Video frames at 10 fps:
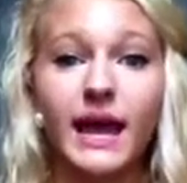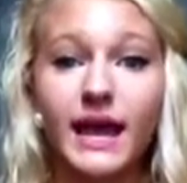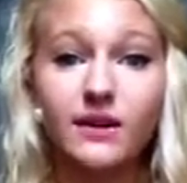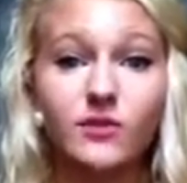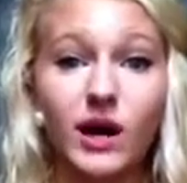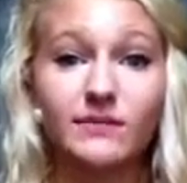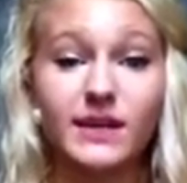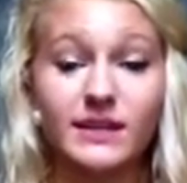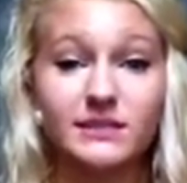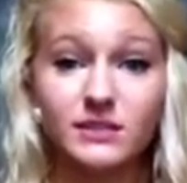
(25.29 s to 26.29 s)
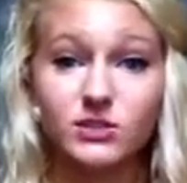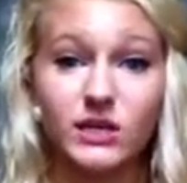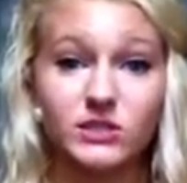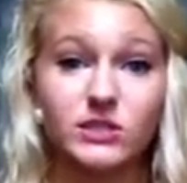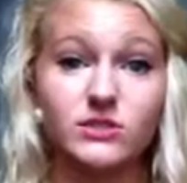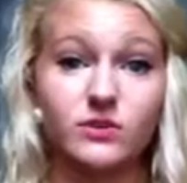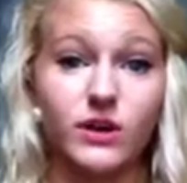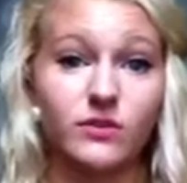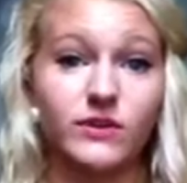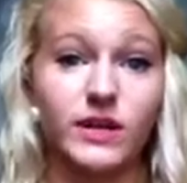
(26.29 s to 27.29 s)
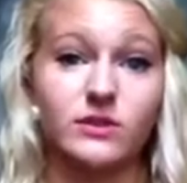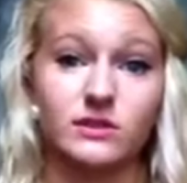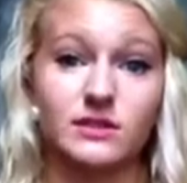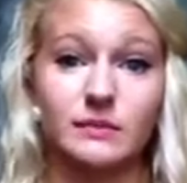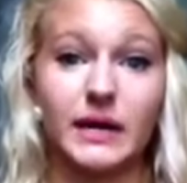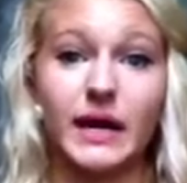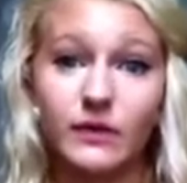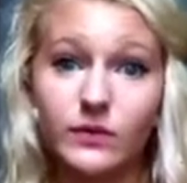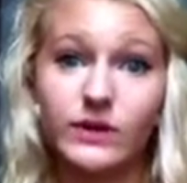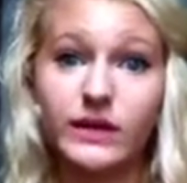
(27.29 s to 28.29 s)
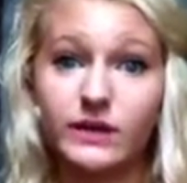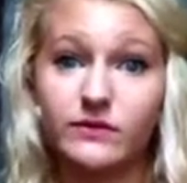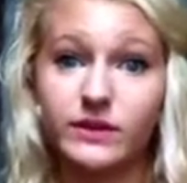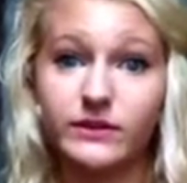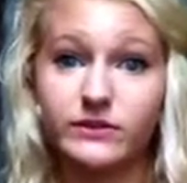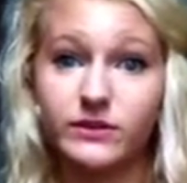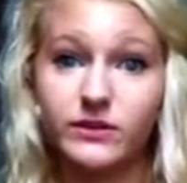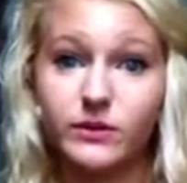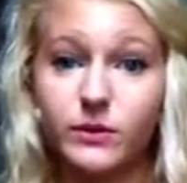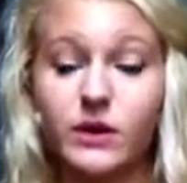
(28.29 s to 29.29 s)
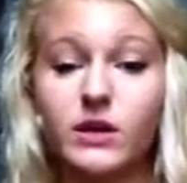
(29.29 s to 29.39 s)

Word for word: and if y'all have any suggestions for other videos because I'm kind of running out of things to do.